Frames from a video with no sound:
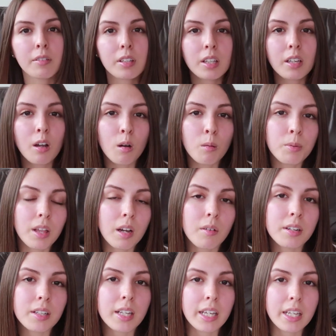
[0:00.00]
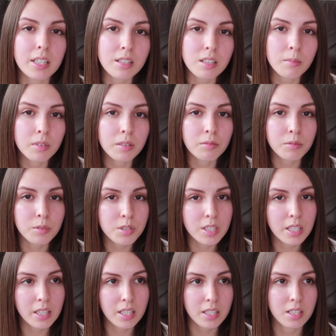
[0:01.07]
really hope that one day someone will
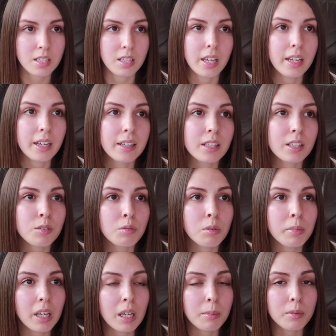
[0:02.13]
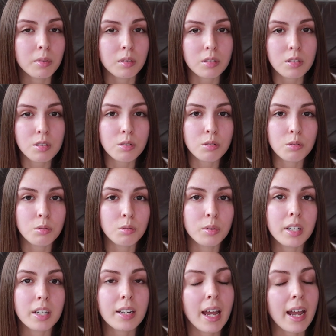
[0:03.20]
see this and will be able to
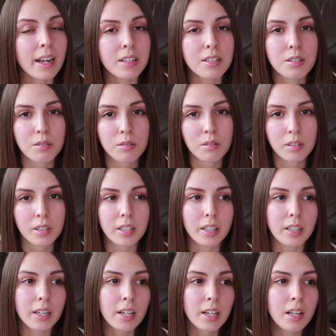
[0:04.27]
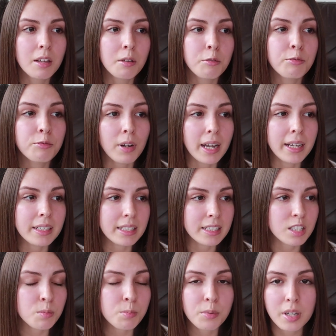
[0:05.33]
connect or find
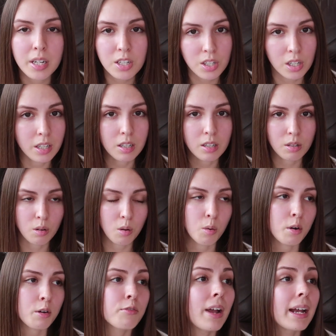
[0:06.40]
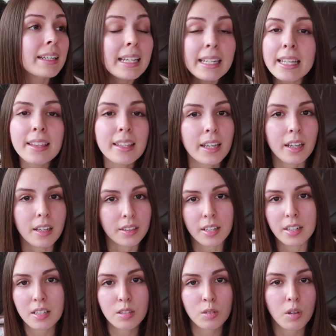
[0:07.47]
inspiration or find anything
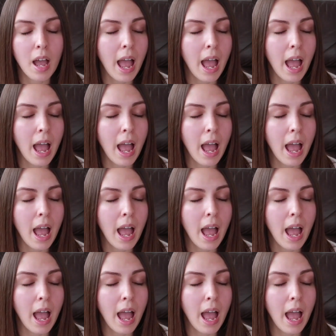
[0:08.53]
that is